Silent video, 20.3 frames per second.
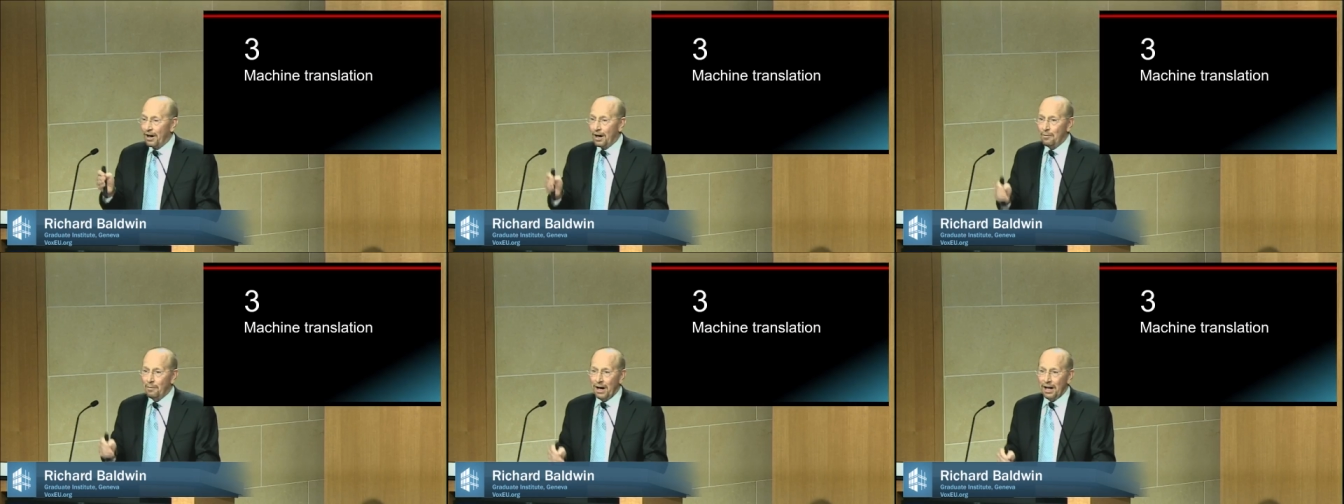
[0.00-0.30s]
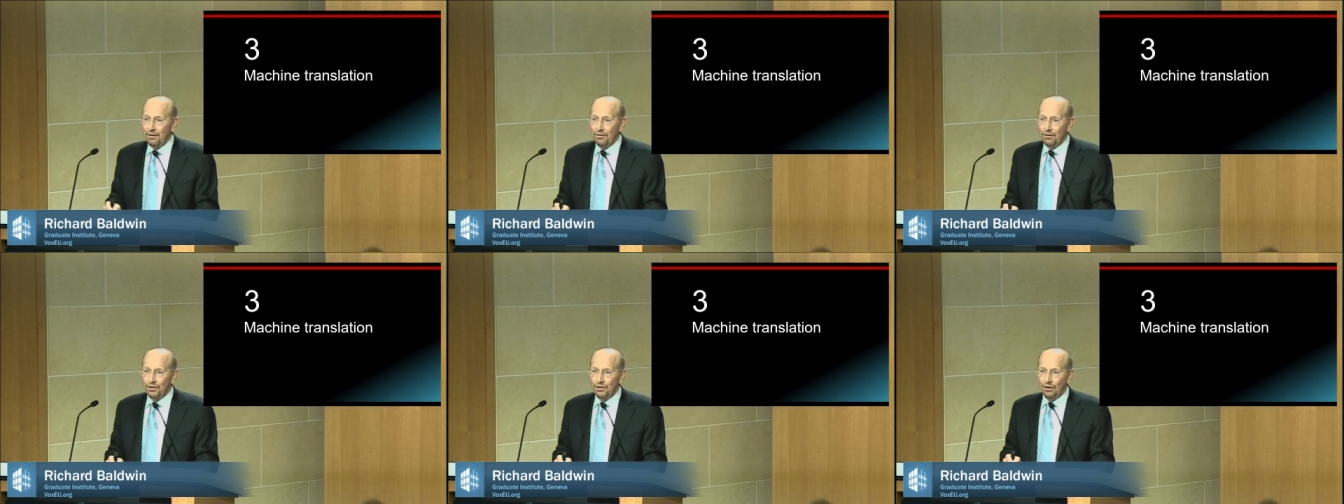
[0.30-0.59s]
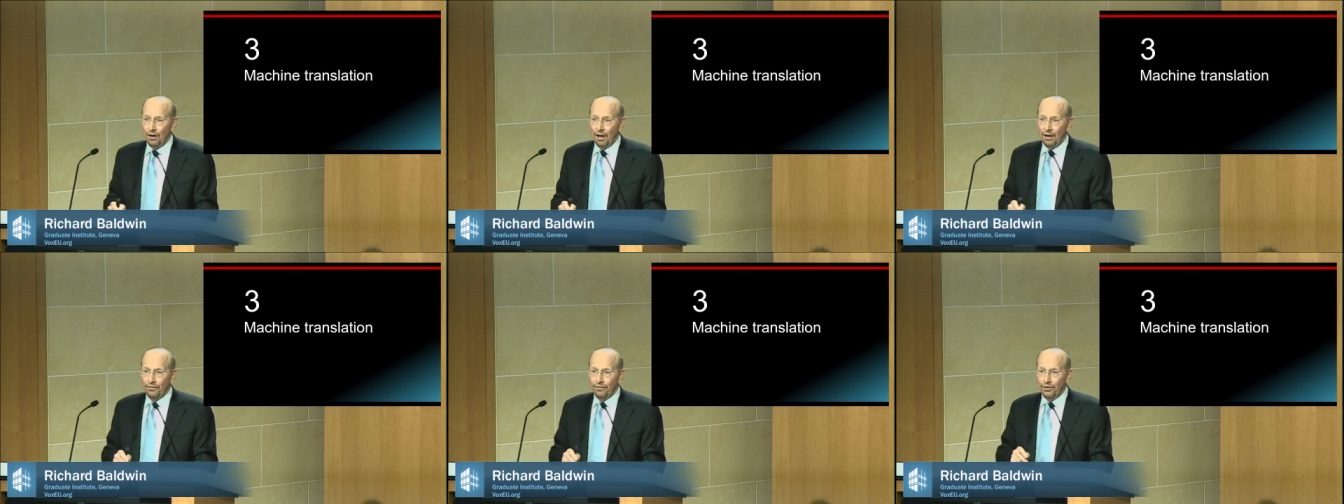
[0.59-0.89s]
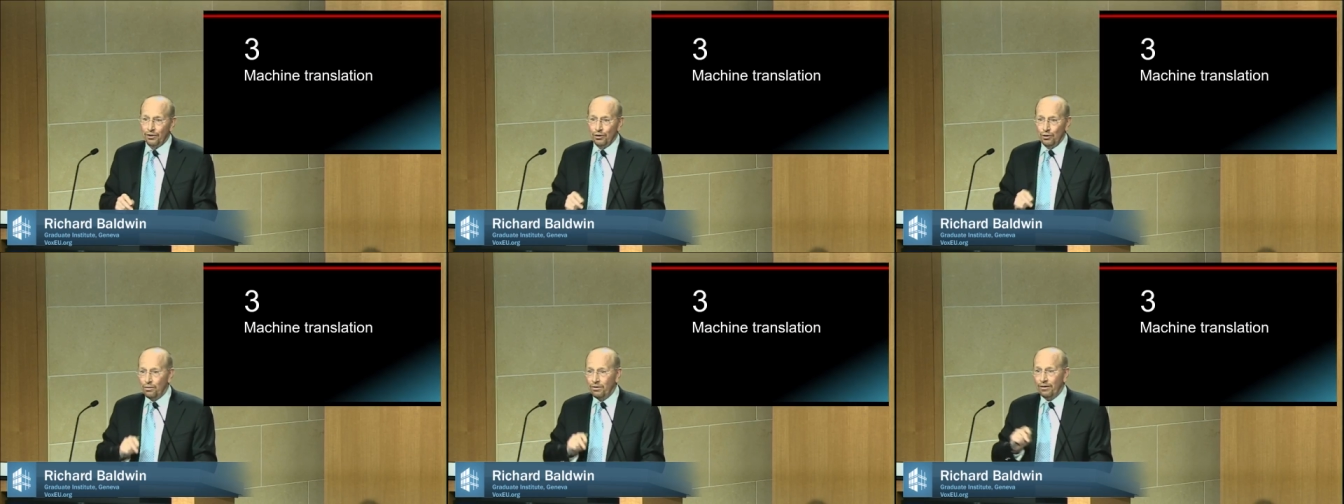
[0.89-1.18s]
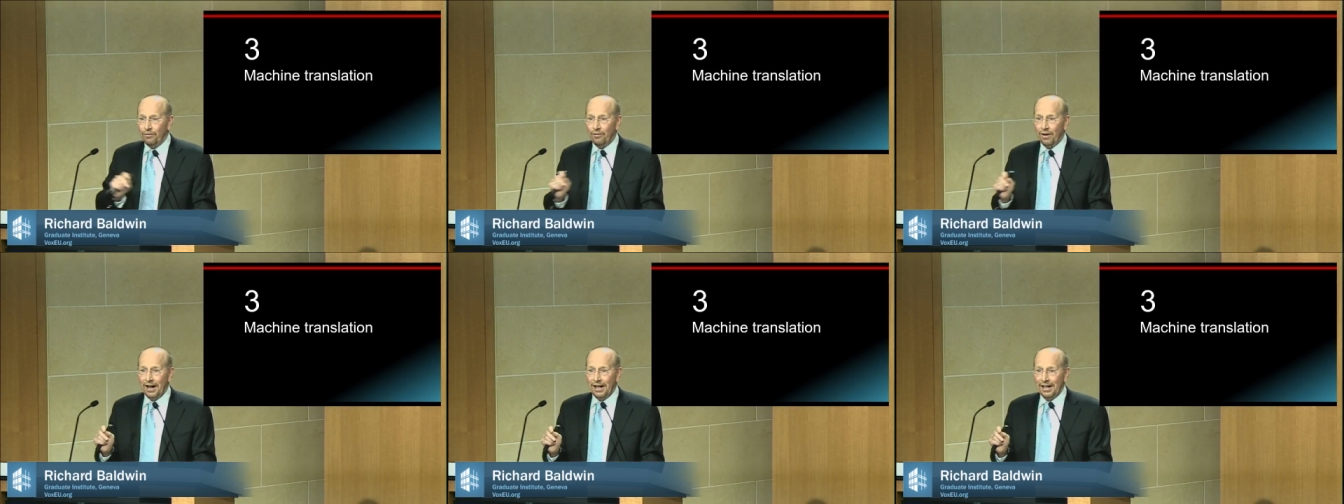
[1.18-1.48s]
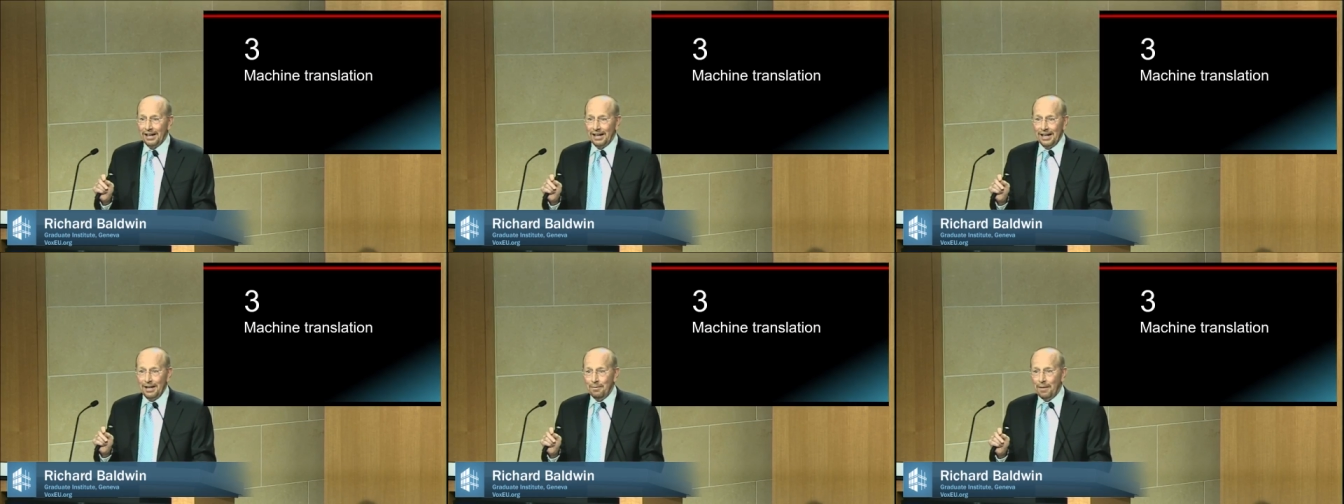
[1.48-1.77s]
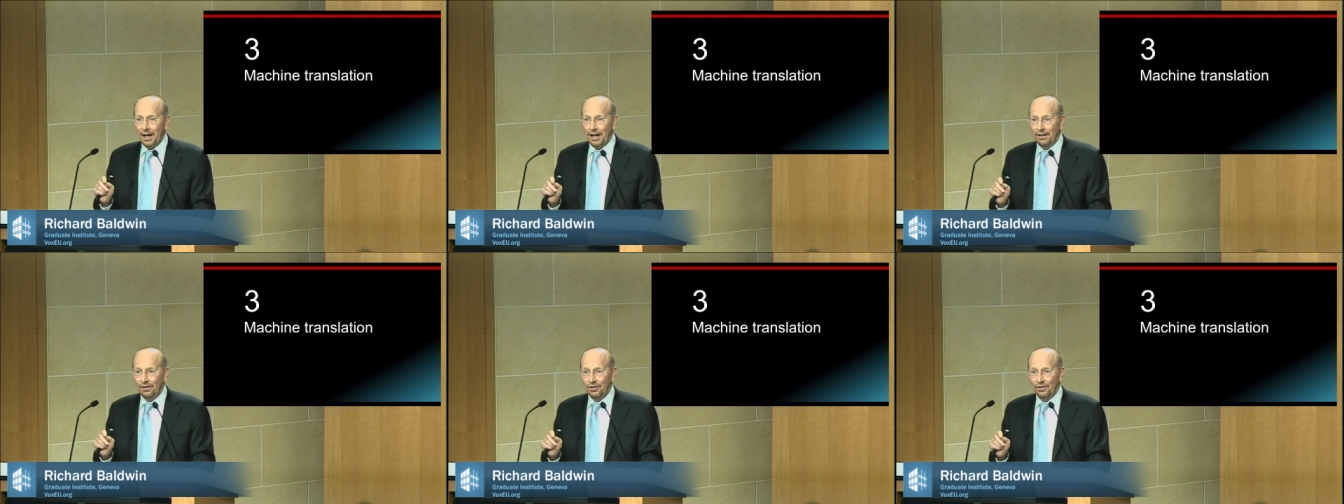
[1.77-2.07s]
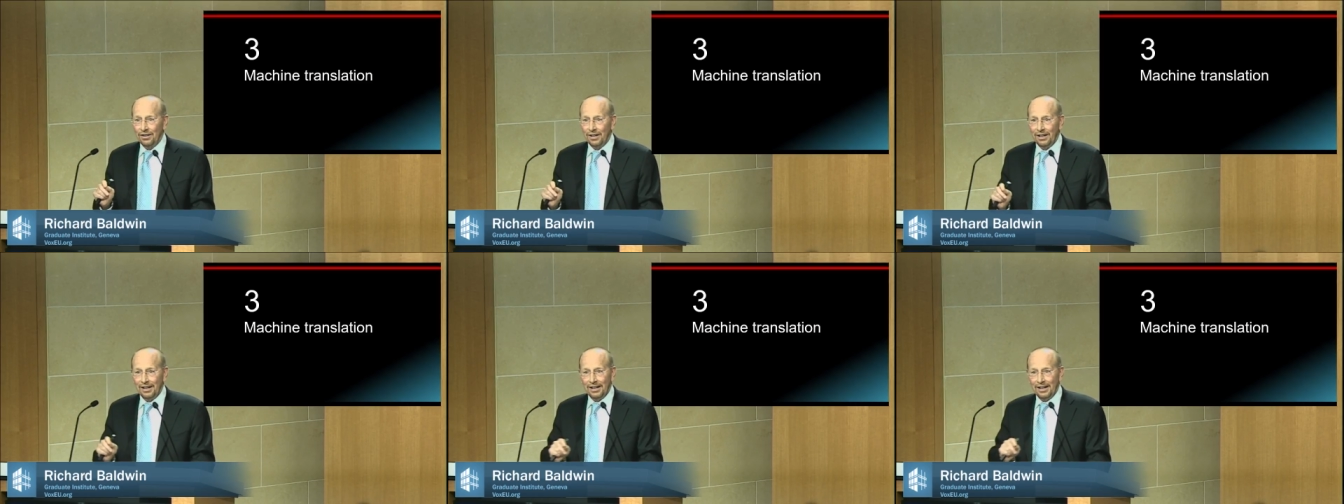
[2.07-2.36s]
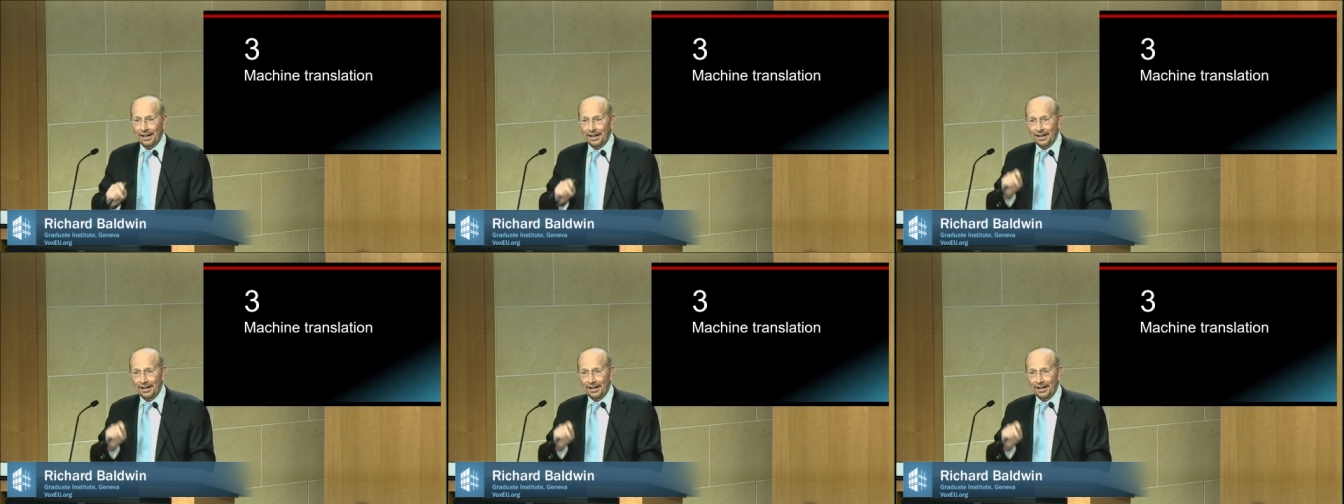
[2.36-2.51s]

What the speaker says: it on Microsoft, you can write emails